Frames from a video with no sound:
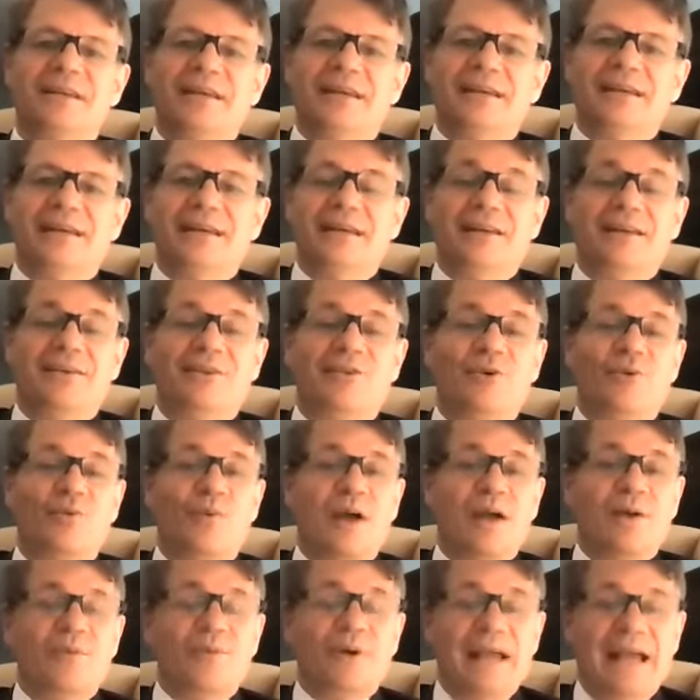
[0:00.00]
in the
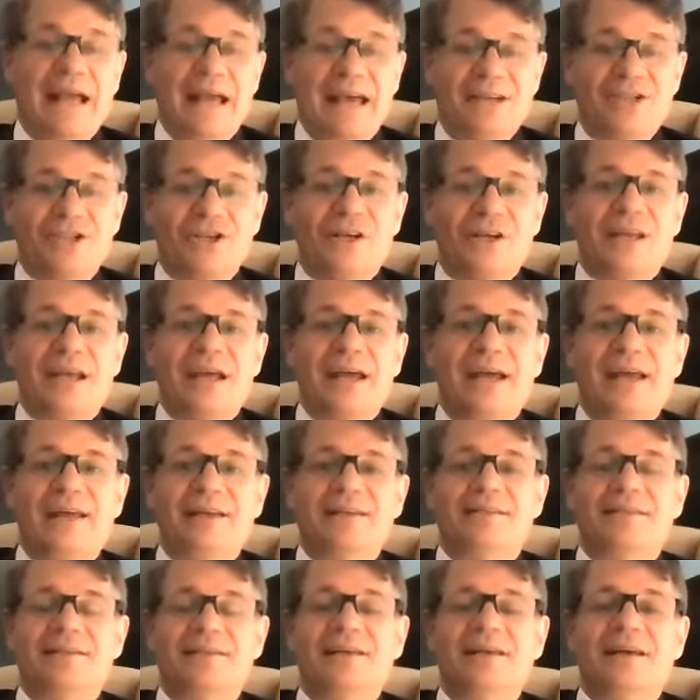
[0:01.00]
way we
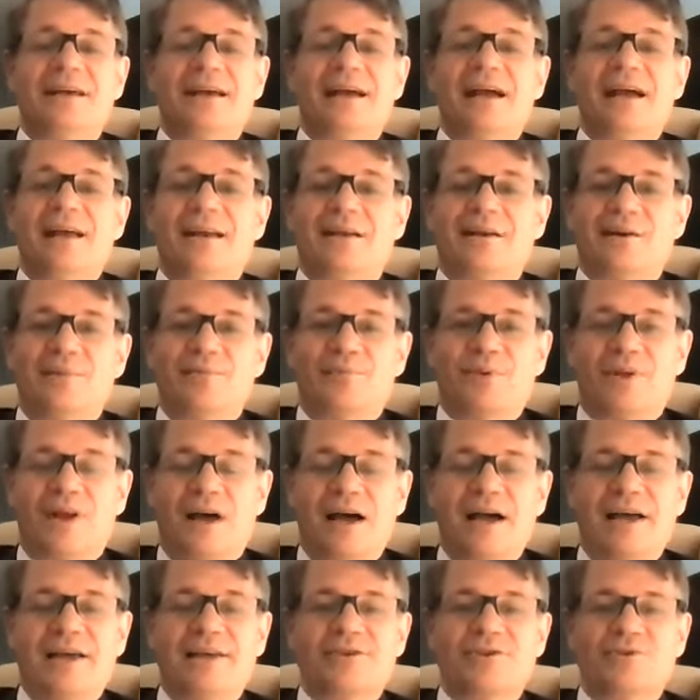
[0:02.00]
educate and
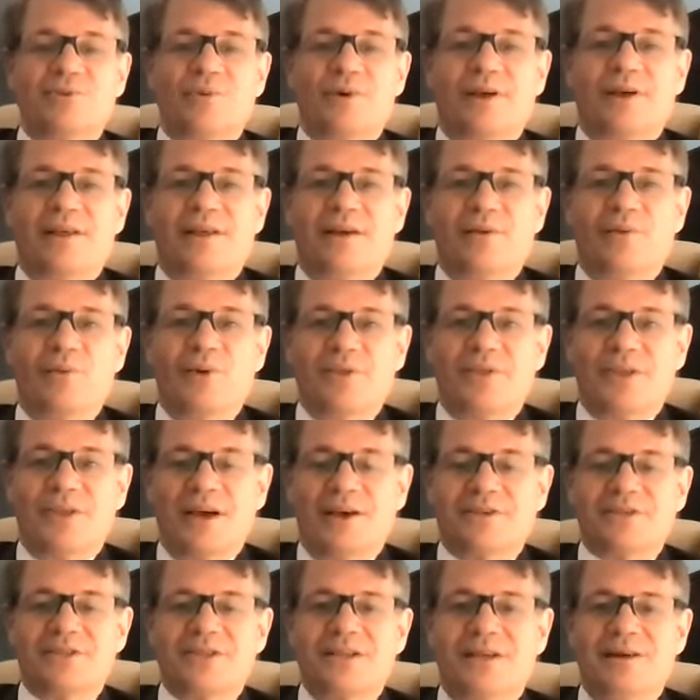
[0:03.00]
compliance with
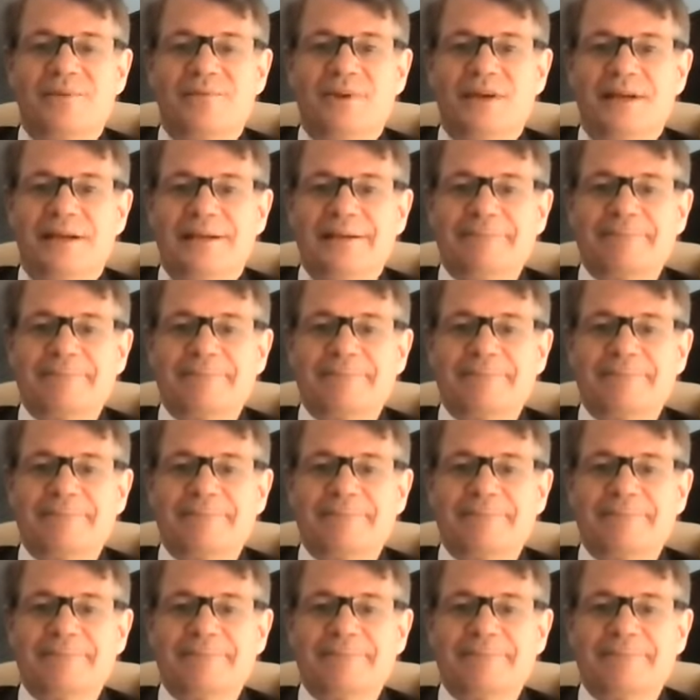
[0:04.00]
LCME.